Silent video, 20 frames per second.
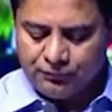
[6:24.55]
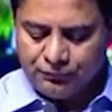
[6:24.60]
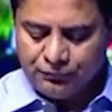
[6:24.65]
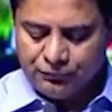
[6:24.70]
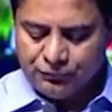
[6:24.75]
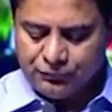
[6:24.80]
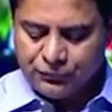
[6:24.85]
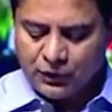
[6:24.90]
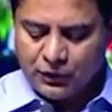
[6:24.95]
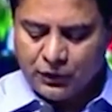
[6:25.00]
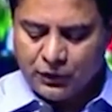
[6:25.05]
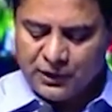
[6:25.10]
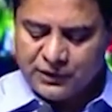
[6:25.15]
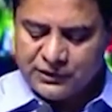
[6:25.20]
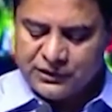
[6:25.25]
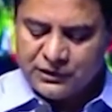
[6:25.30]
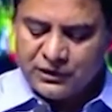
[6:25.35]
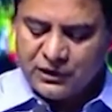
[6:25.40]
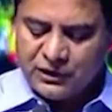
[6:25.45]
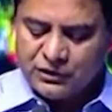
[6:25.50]
in
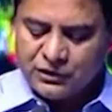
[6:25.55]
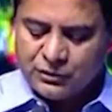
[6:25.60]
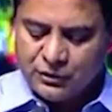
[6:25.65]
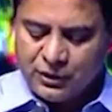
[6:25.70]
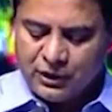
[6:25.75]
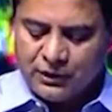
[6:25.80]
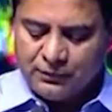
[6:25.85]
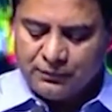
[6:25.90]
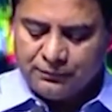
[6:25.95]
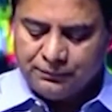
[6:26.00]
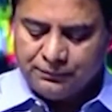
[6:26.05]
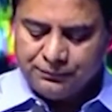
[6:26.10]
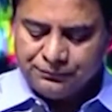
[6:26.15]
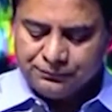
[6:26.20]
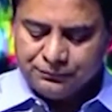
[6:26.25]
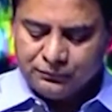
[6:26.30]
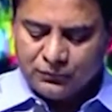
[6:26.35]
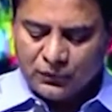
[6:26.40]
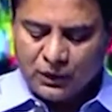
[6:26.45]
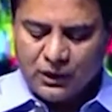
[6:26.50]
present day today,
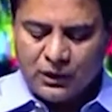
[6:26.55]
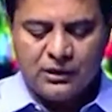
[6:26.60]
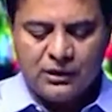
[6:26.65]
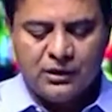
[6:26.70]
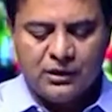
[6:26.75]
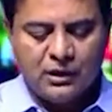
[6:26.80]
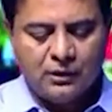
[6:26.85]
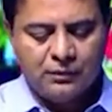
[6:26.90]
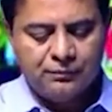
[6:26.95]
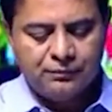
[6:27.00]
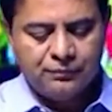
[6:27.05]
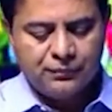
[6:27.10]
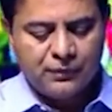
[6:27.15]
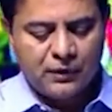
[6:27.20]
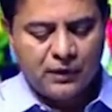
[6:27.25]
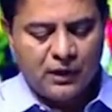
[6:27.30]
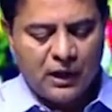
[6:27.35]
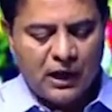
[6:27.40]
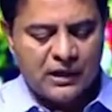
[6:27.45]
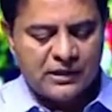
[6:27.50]
India
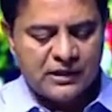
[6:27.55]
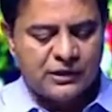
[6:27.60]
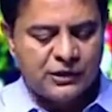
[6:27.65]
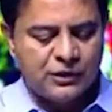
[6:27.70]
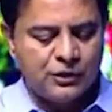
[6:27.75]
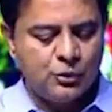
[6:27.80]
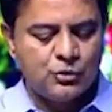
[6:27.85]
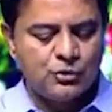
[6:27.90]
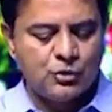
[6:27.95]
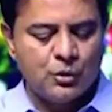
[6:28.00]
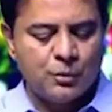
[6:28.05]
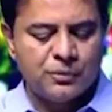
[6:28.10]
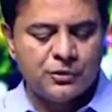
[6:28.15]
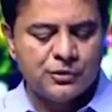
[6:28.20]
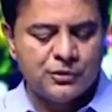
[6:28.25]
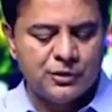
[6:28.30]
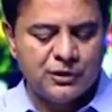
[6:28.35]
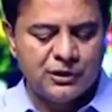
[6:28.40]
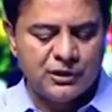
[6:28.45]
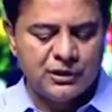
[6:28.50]
has a huge
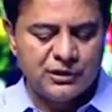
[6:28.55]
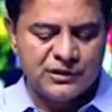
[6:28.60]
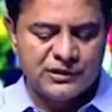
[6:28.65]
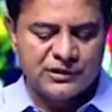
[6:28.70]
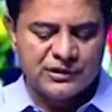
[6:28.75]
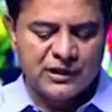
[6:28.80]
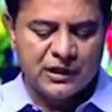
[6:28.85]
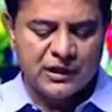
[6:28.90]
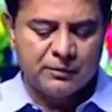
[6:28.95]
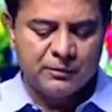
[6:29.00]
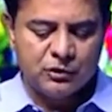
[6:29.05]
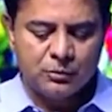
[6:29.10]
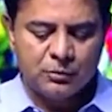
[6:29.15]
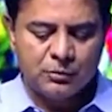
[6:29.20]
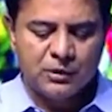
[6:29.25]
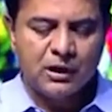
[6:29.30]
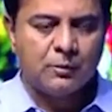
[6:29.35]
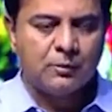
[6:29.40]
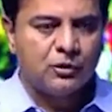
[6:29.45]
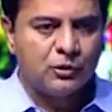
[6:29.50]
opportunity in this segment to
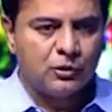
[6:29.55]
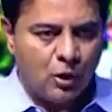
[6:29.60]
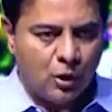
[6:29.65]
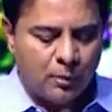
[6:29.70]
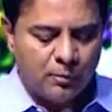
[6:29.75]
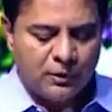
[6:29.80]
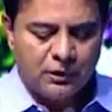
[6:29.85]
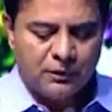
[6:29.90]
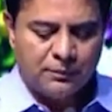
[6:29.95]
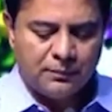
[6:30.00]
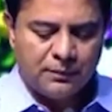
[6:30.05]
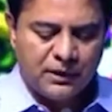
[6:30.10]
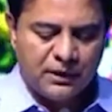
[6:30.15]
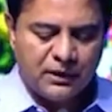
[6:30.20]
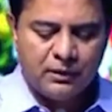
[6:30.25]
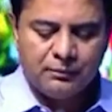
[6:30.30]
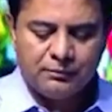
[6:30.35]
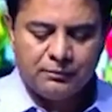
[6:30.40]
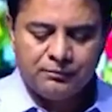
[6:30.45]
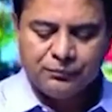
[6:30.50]
become a dominant player
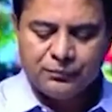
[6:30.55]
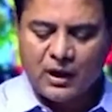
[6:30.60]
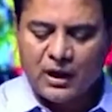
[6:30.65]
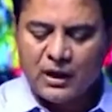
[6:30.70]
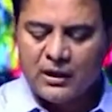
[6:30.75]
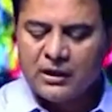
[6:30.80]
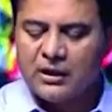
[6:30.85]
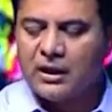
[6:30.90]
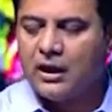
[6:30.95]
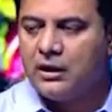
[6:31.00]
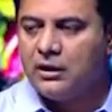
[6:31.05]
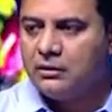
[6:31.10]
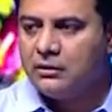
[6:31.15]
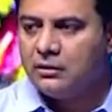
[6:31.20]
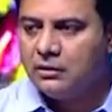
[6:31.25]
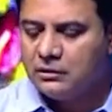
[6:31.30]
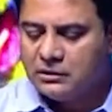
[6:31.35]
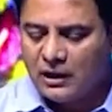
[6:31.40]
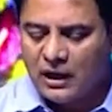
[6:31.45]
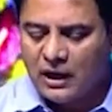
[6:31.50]
and
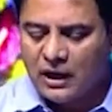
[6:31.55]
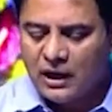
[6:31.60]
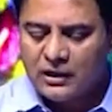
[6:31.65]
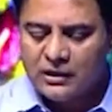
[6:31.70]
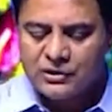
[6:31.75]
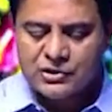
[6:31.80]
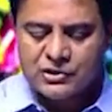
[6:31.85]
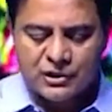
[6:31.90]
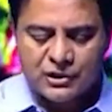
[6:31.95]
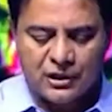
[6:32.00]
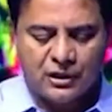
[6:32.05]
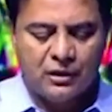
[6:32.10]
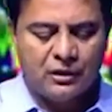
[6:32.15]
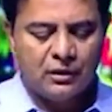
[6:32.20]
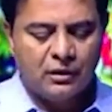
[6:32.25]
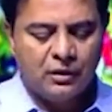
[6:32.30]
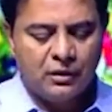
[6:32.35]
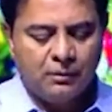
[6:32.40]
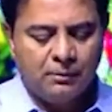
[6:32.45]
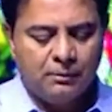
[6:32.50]
gain the lion's
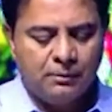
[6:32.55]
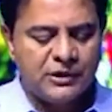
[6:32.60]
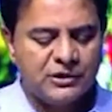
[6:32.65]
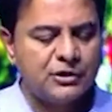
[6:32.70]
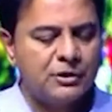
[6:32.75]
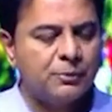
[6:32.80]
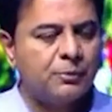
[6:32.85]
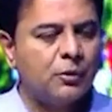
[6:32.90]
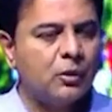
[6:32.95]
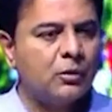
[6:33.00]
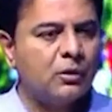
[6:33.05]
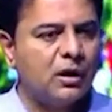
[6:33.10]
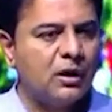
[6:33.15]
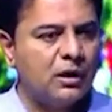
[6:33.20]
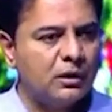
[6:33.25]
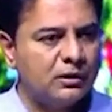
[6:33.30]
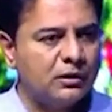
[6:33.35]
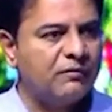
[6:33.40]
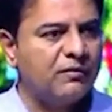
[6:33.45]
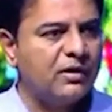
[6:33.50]
share based upon
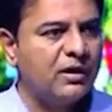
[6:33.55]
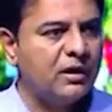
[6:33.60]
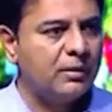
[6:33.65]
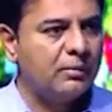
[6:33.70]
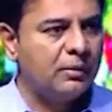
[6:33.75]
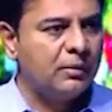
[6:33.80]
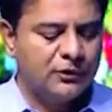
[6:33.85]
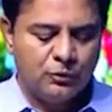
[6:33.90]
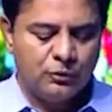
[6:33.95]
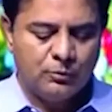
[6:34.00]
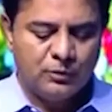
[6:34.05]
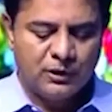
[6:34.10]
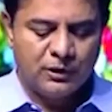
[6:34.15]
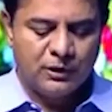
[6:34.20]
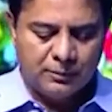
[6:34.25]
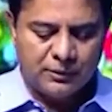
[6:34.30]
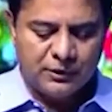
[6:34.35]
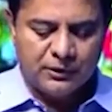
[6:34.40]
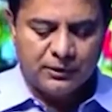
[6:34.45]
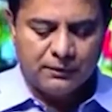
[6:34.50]
the available human capital.